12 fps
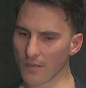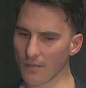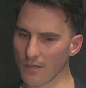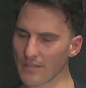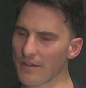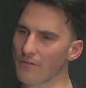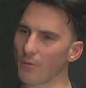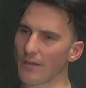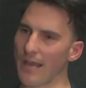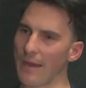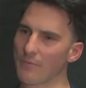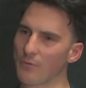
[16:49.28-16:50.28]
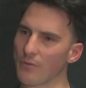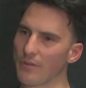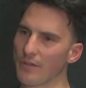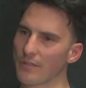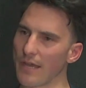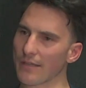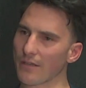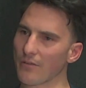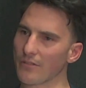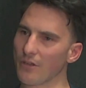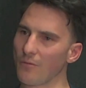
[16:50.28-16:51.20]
is everybody happy with their data going to